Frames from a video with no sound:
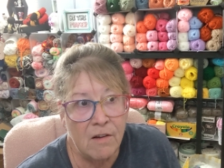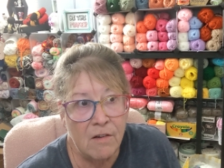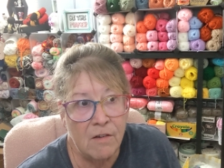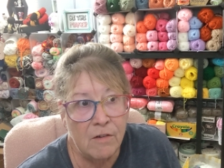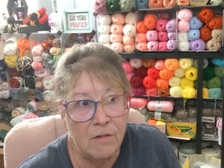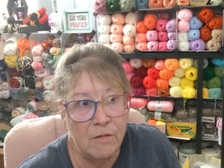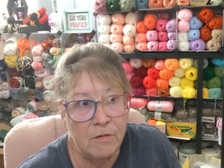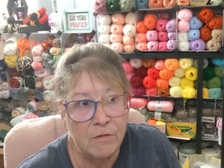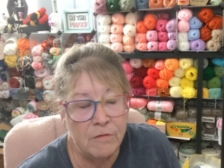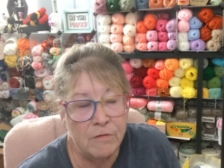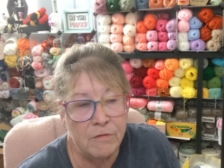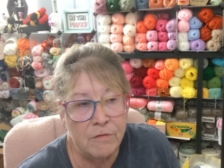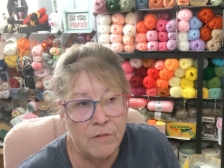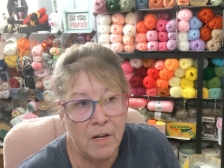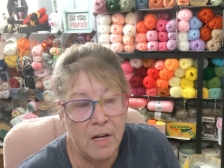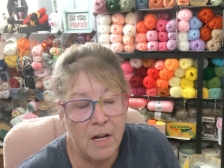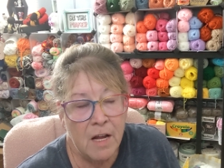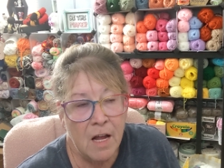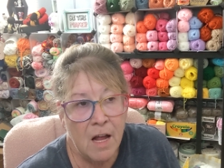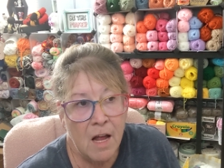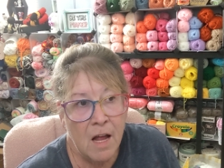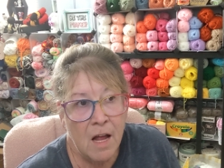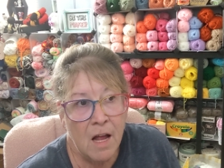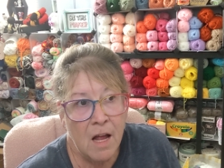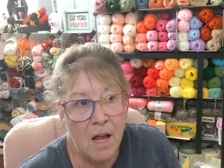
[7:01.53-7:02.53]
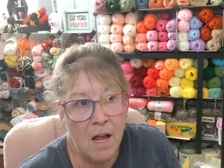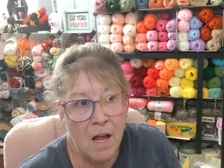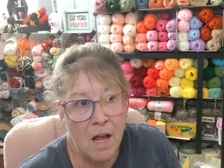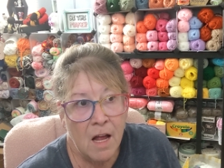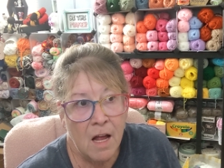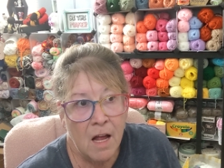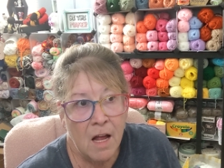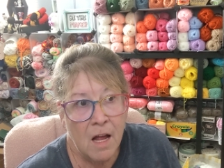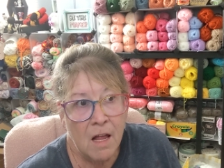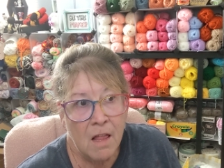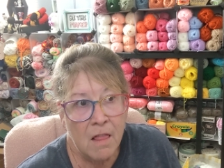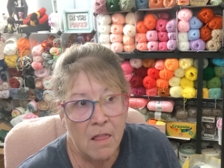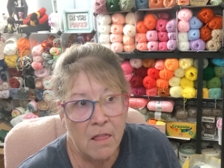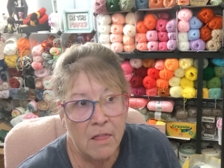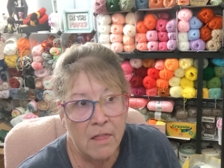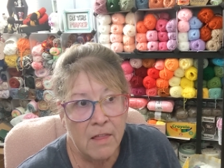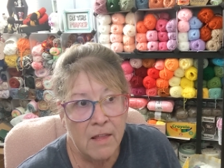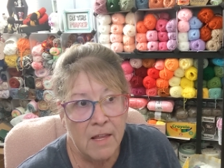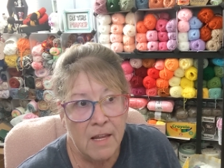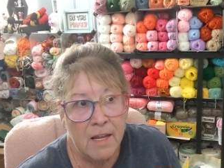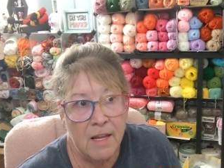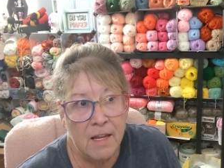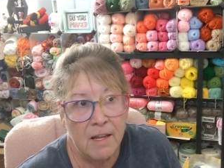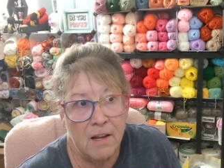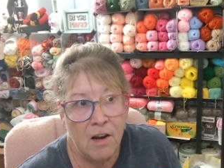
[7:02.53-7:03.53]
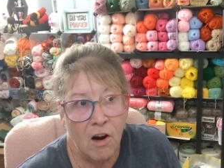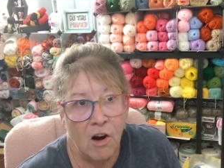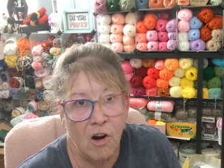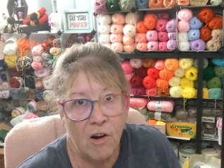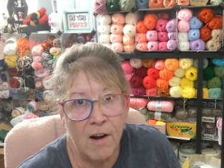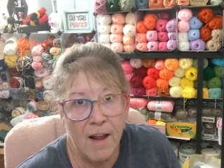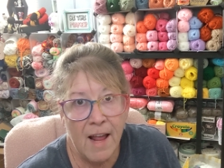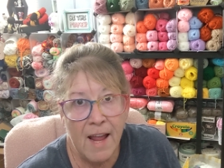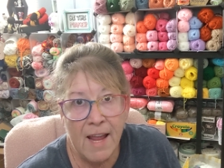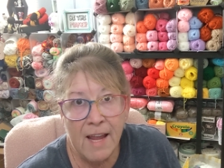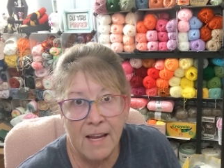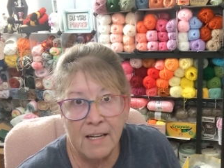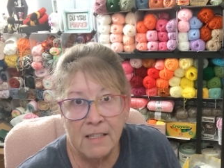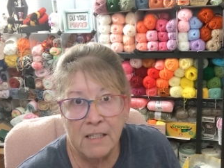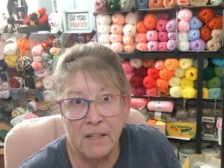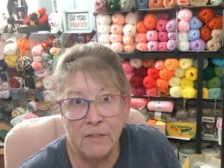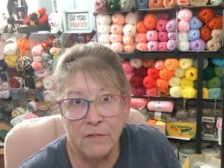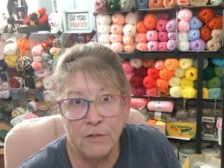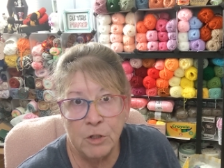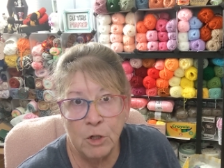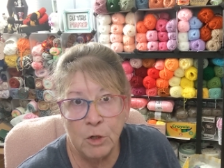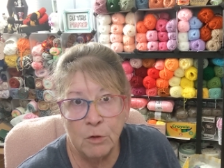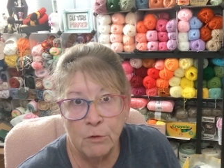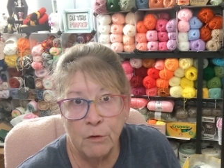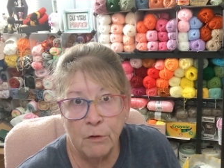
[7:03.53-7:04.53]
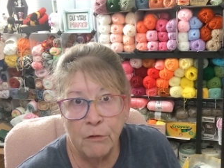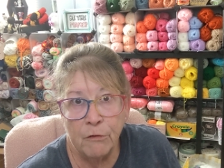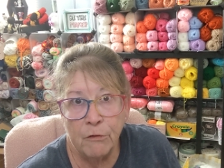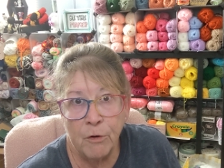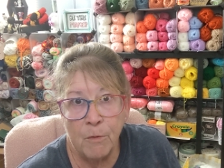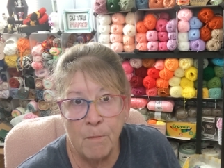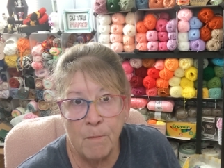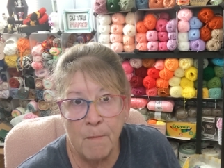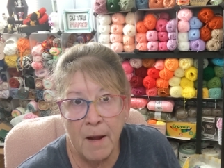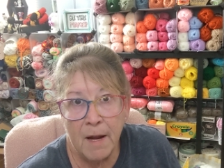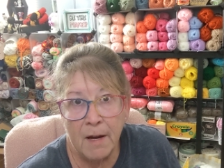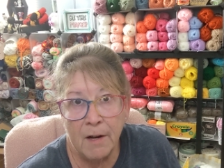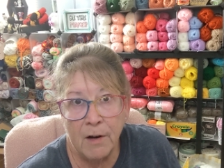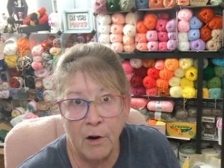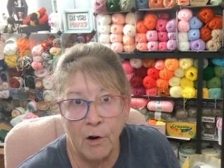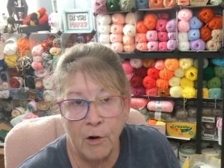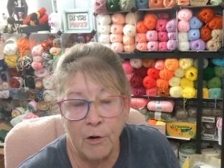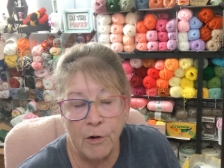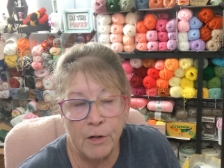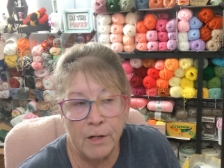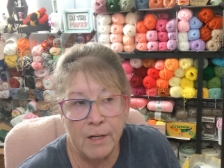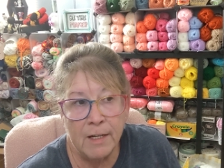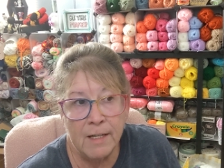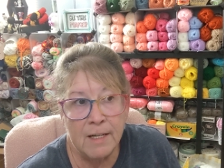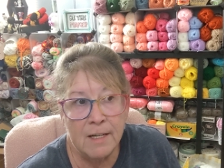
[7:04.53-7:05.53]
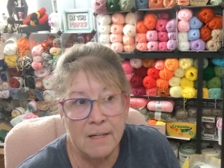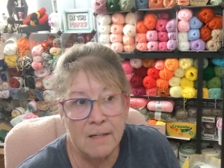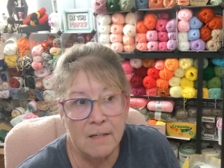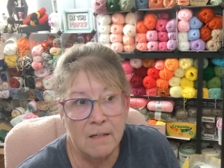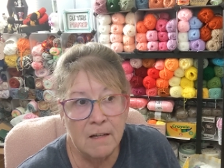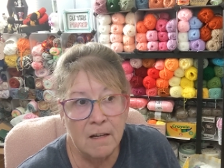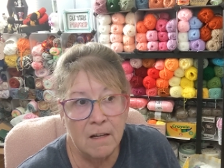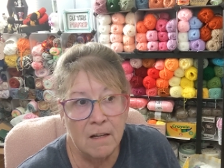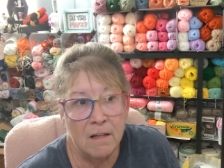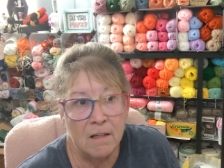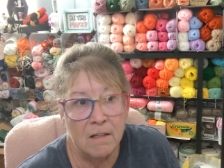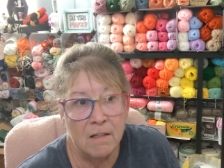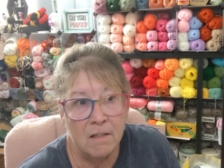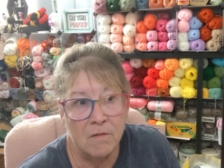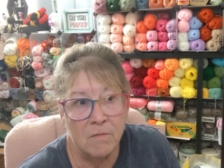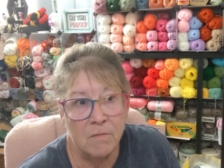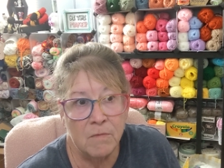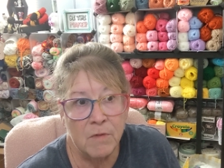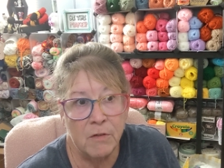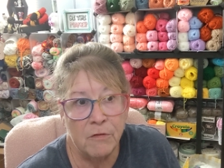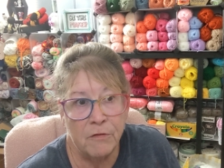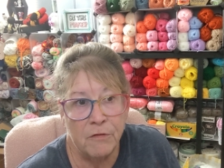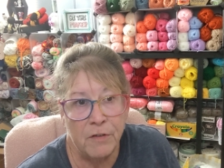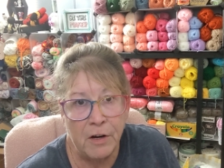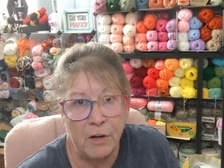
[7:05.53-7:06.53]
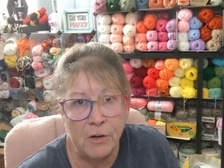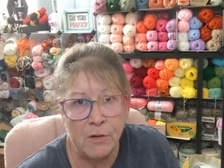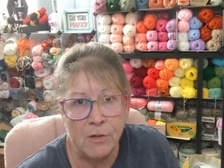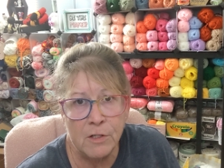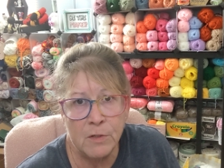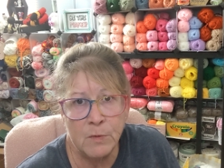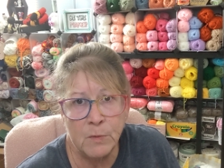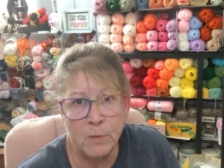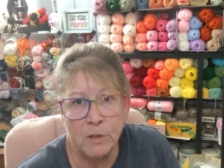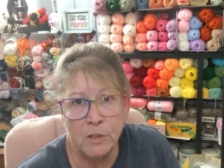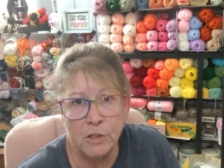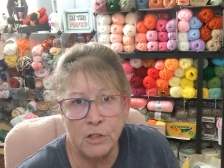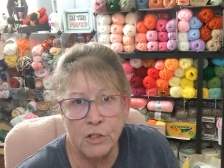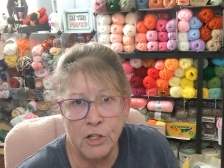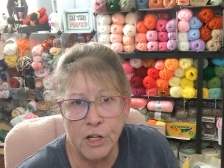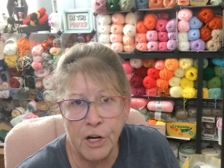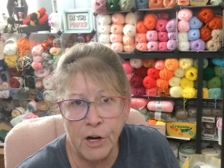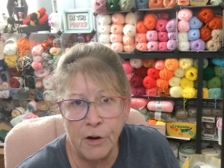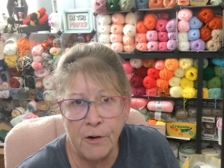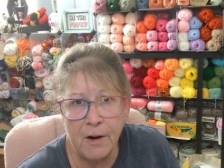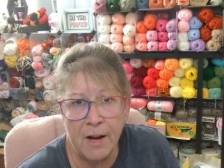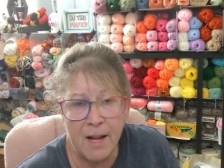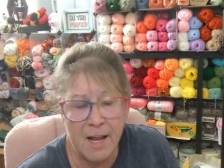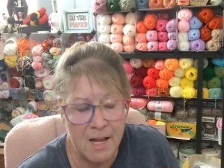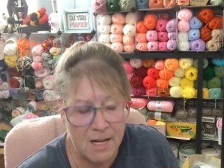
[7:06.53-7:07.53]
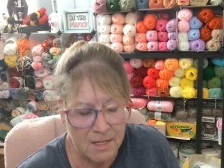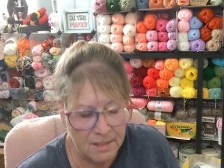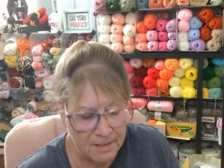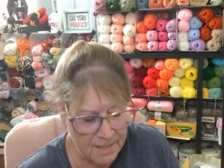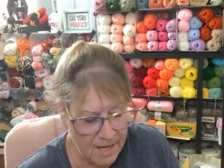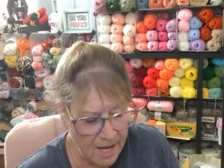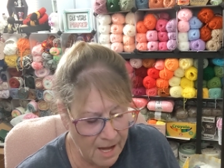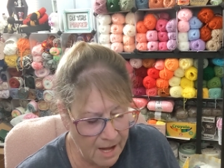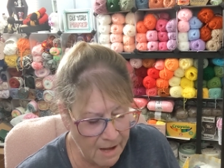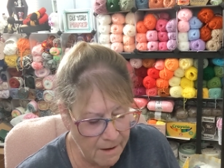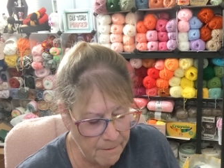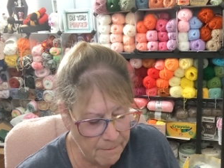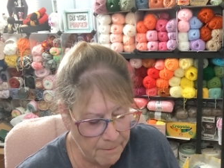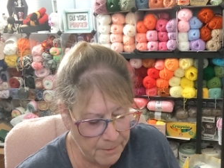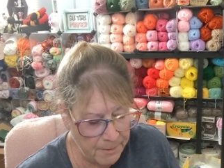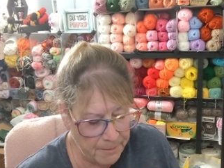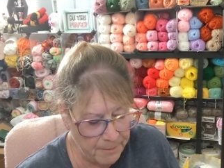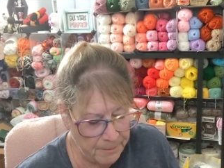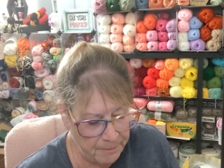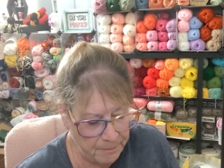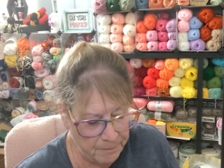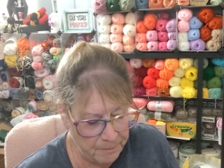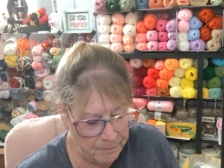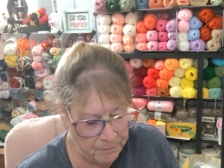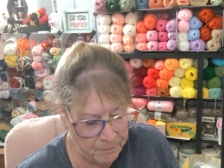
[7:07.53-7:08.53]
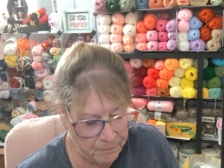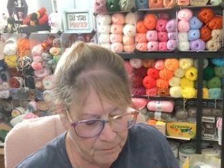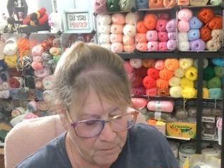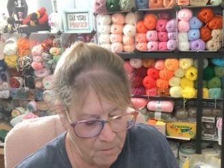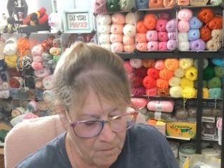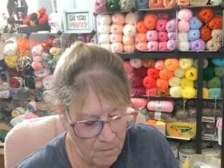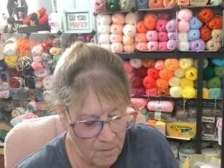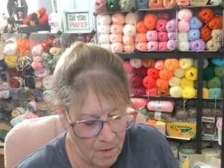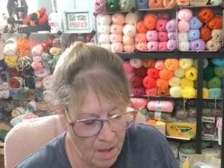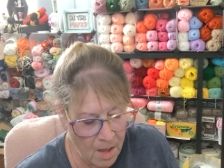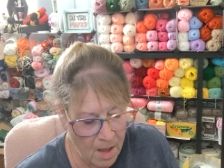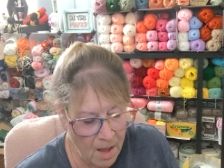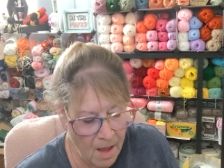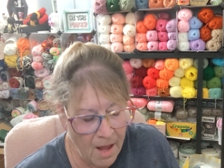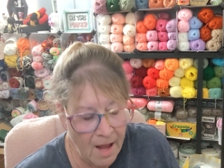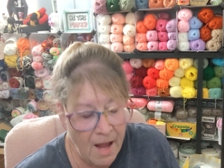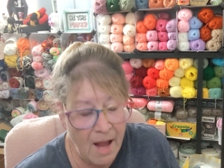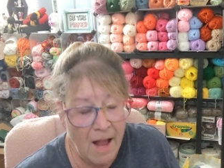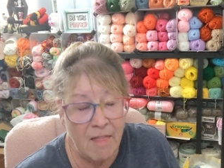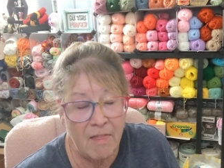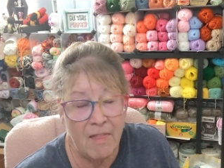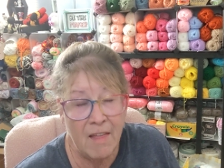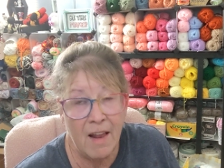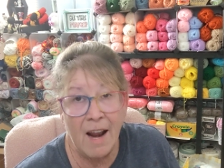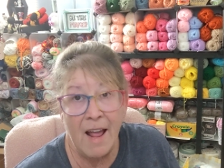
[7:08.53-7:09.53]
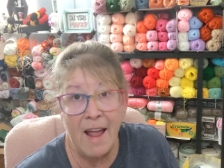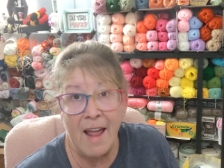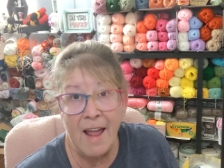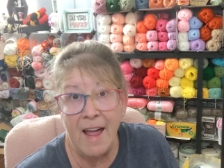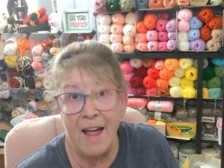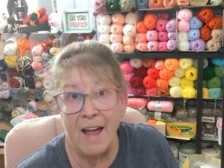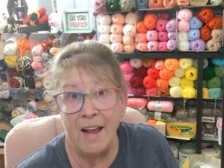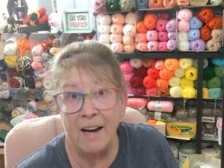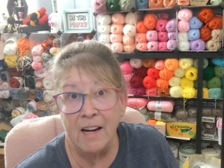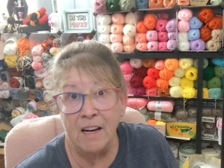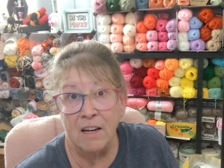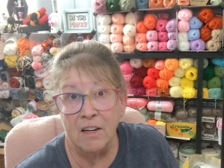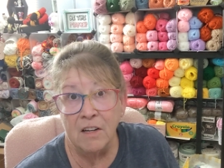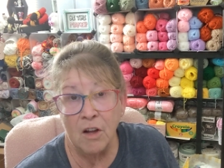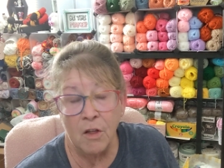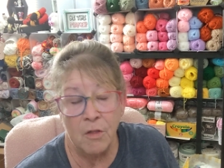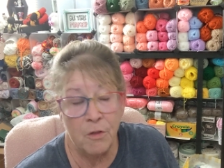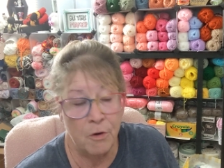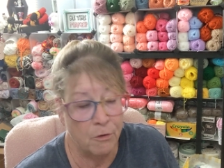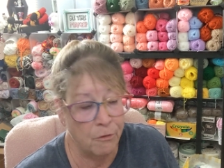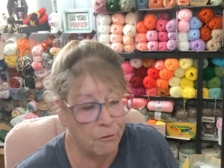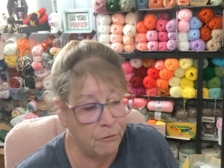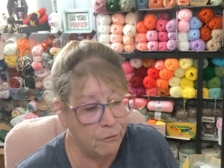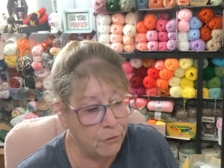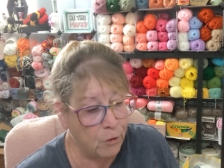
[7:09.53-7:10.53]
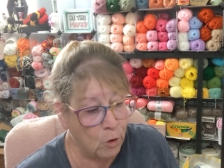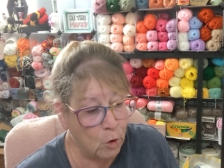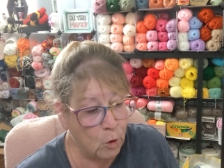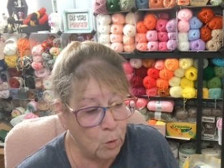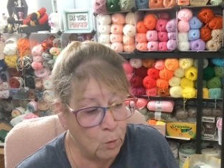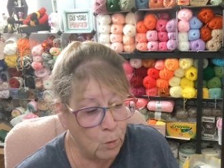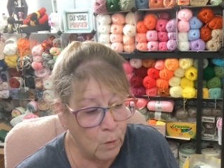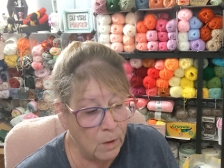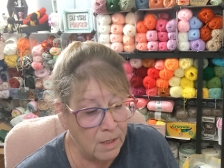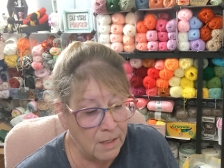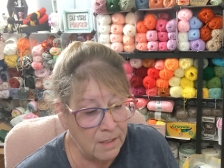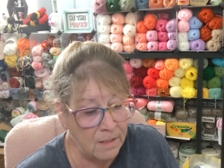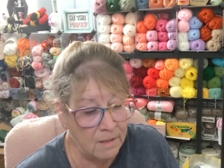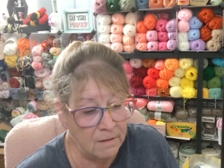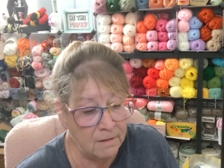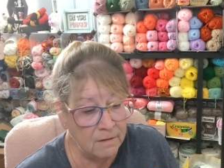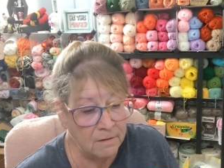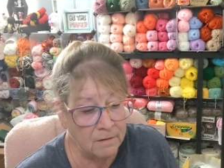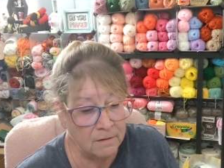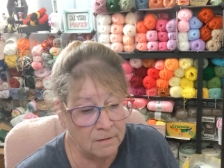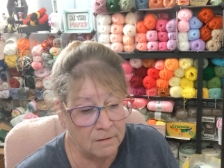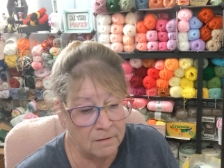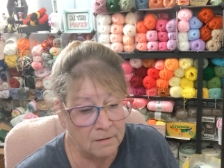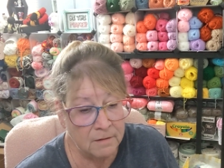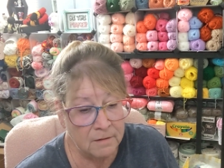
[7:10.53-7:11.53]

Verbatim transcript: of the yarn I had left over from my cardigan, uh, the Ferris Wheel cherry on top. And then I had another full one.